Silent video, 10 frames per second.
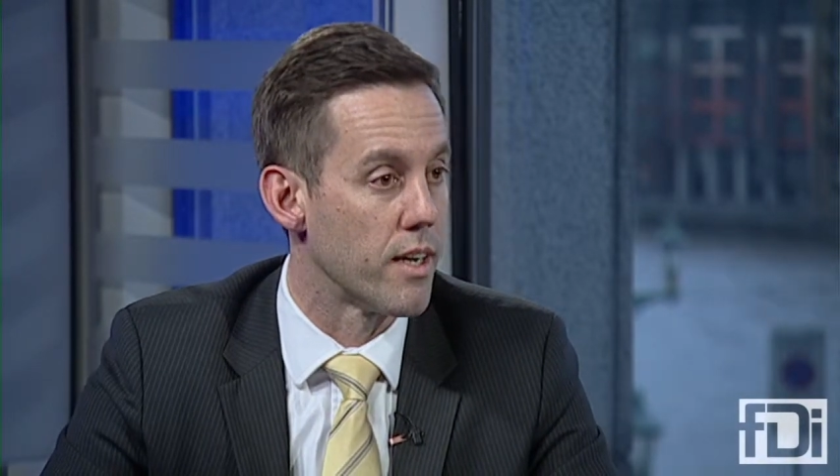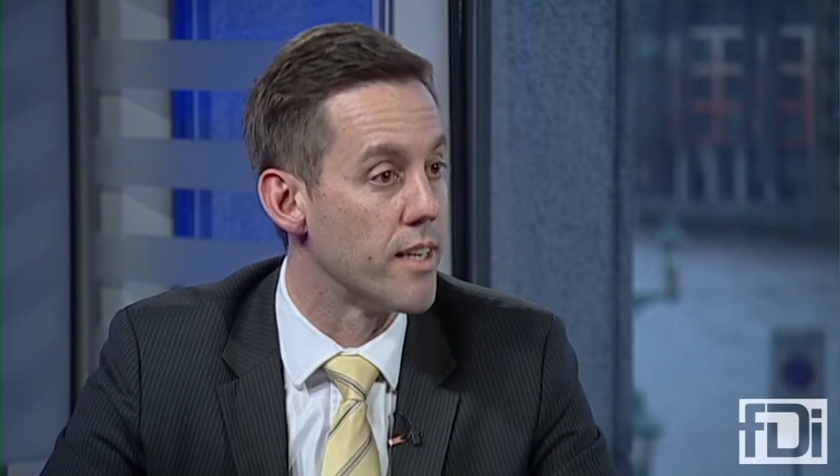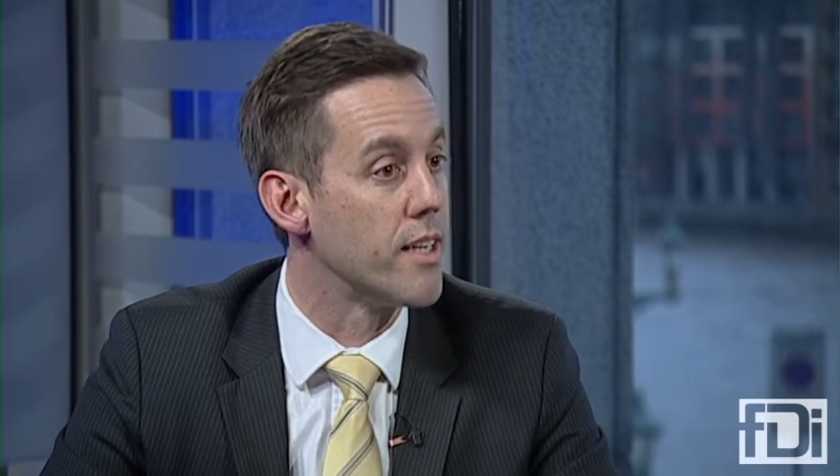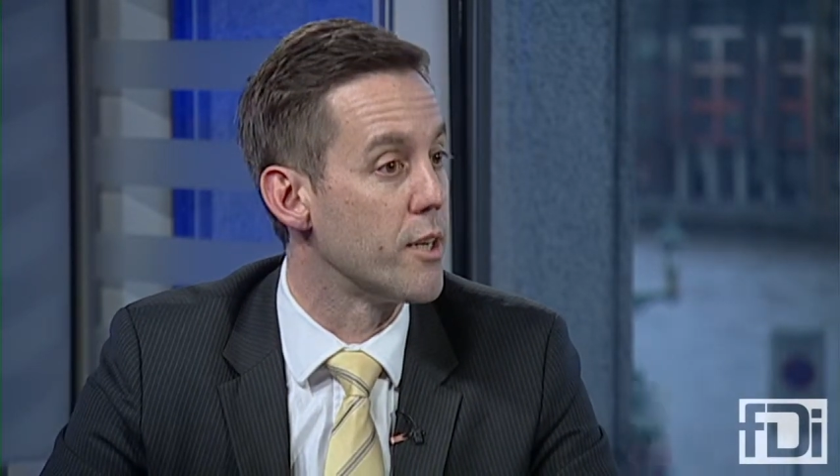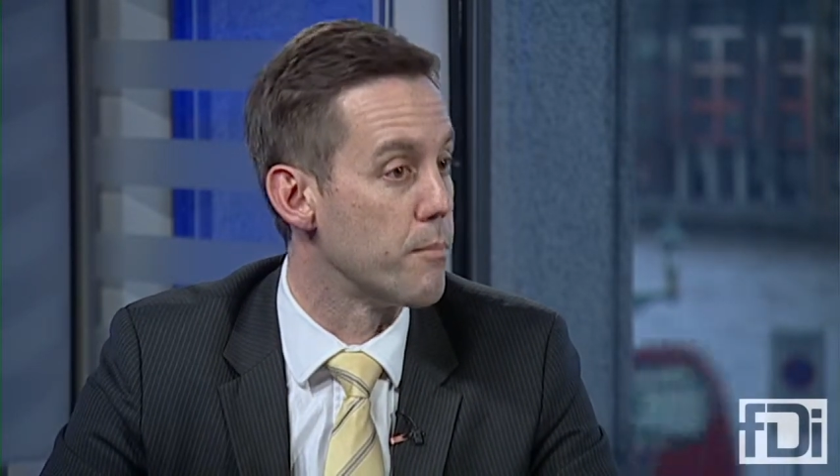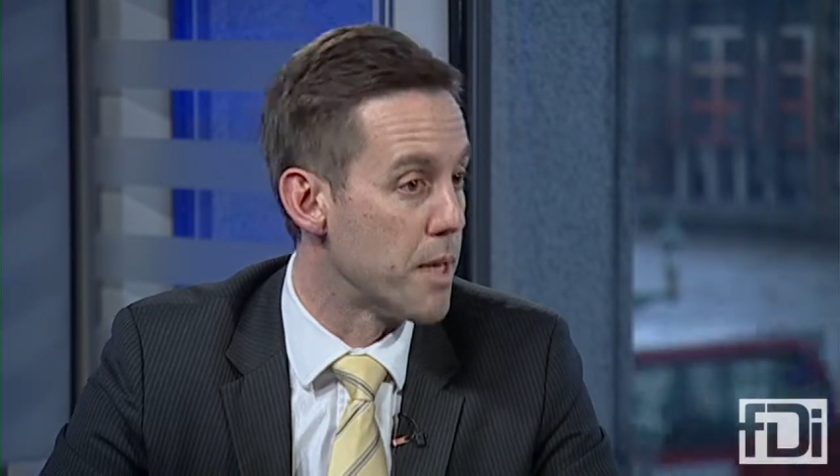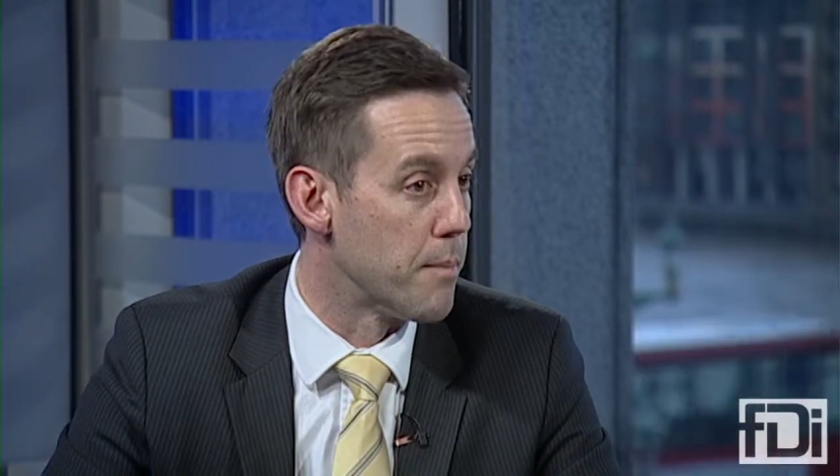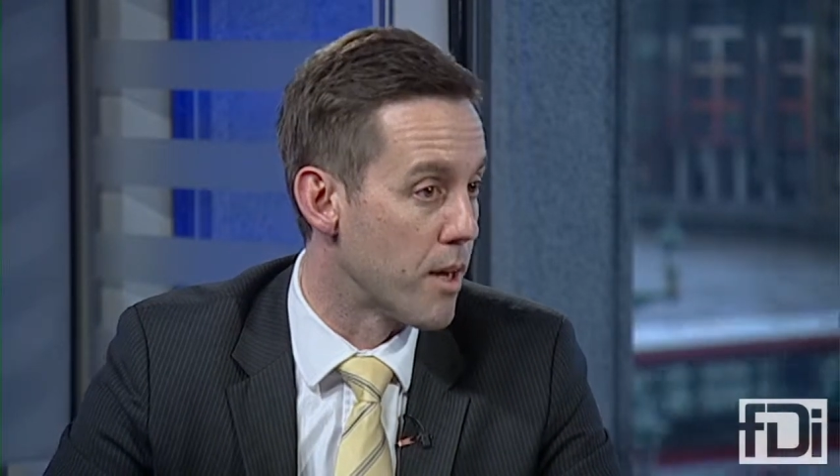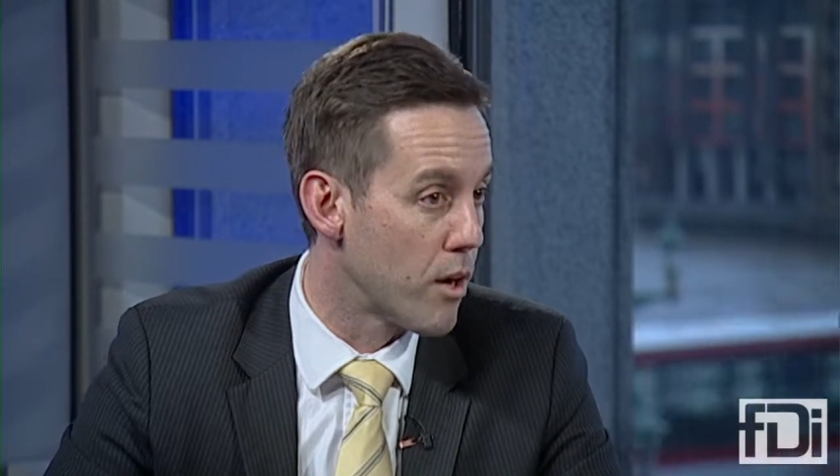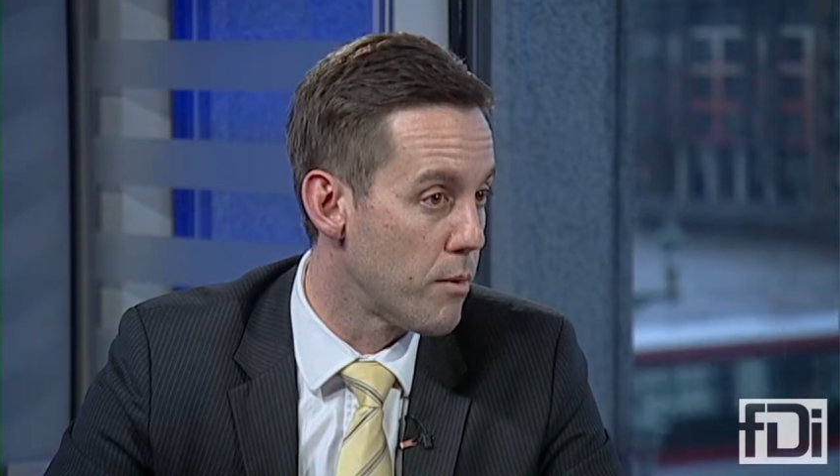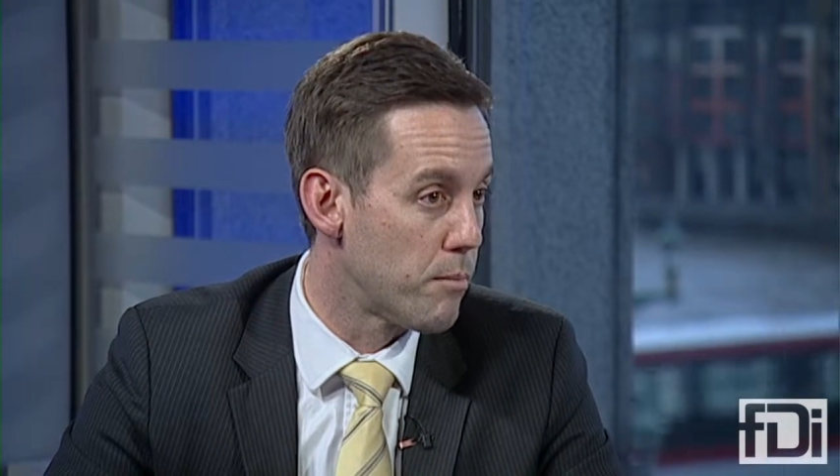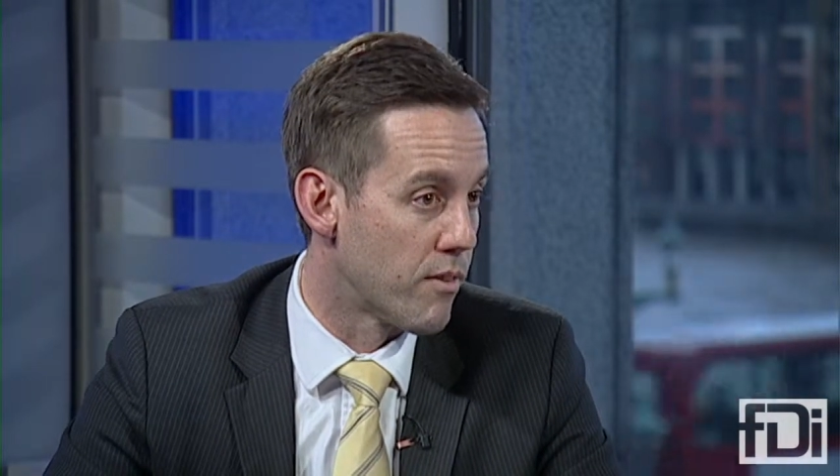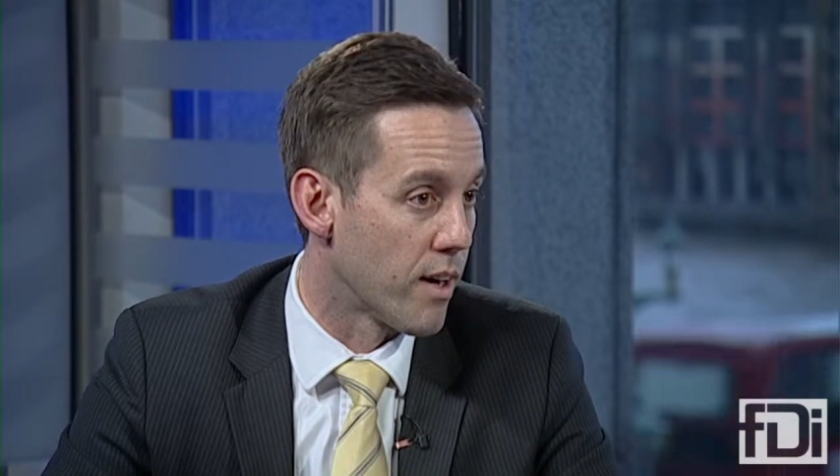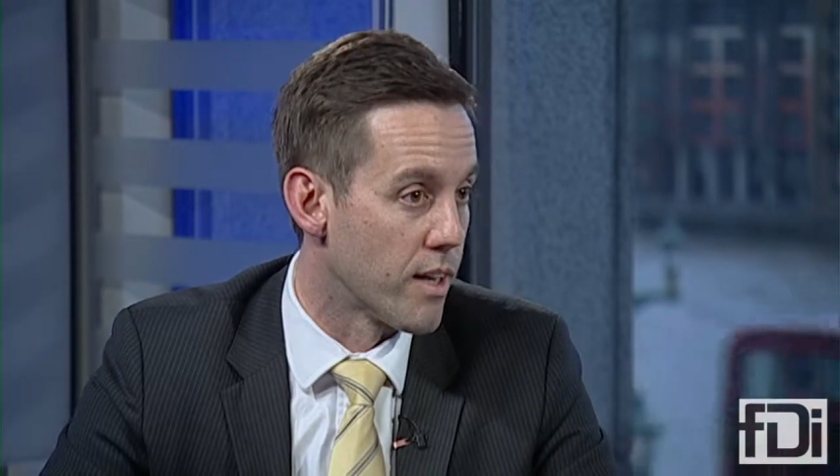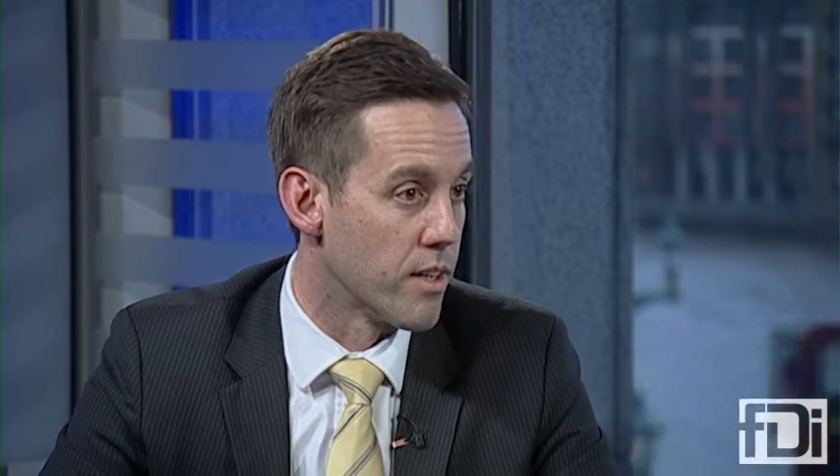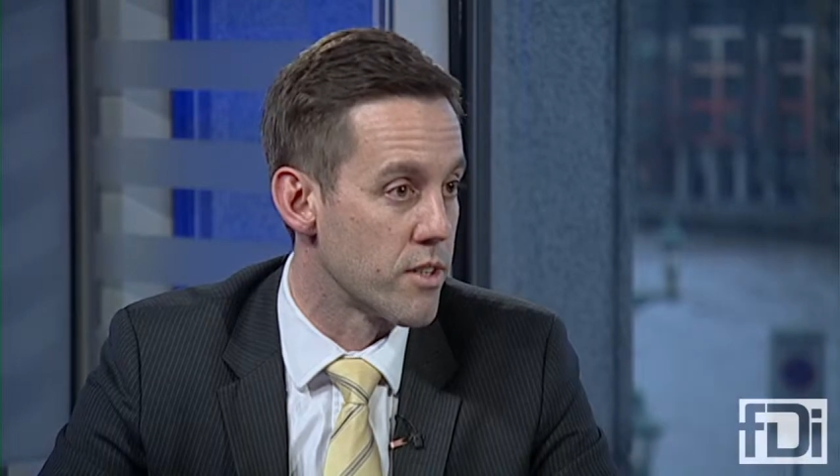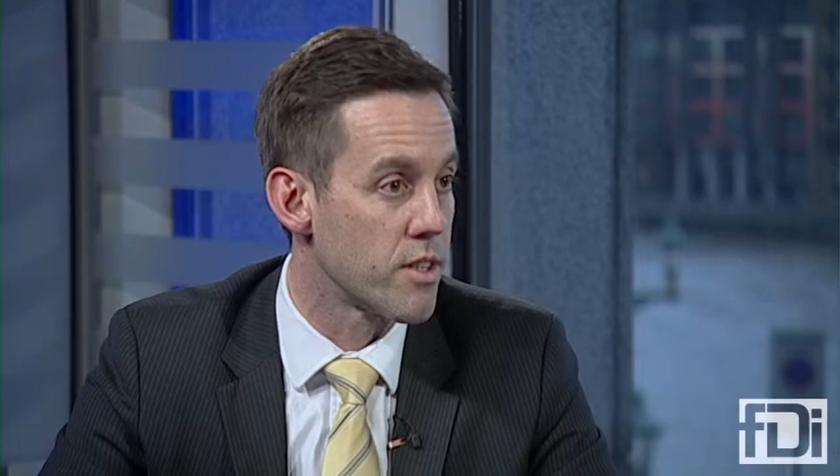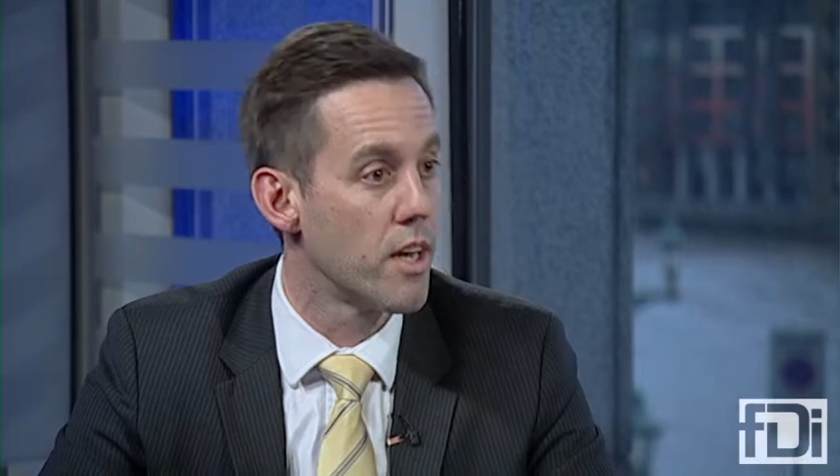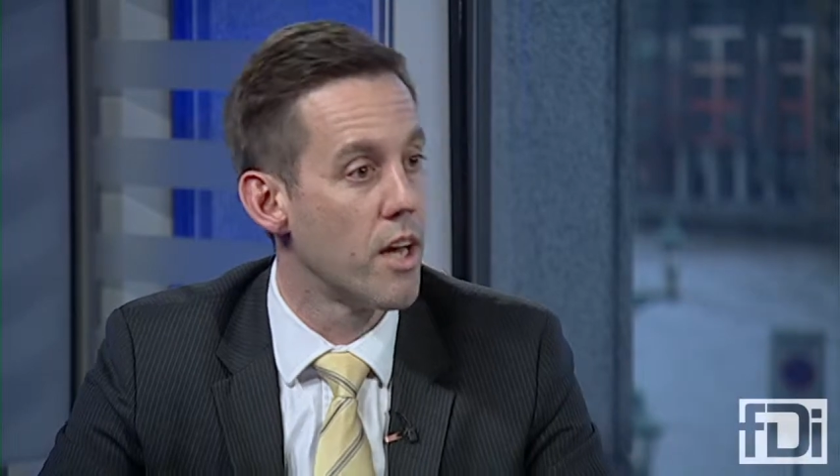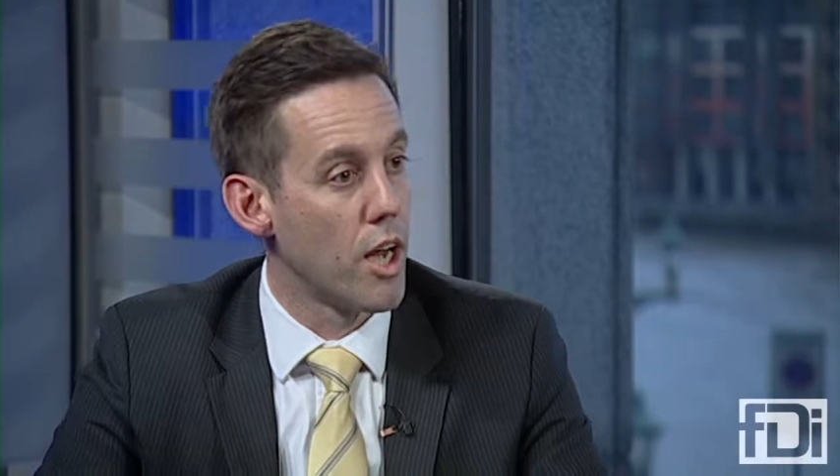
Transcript: Indian BPO providers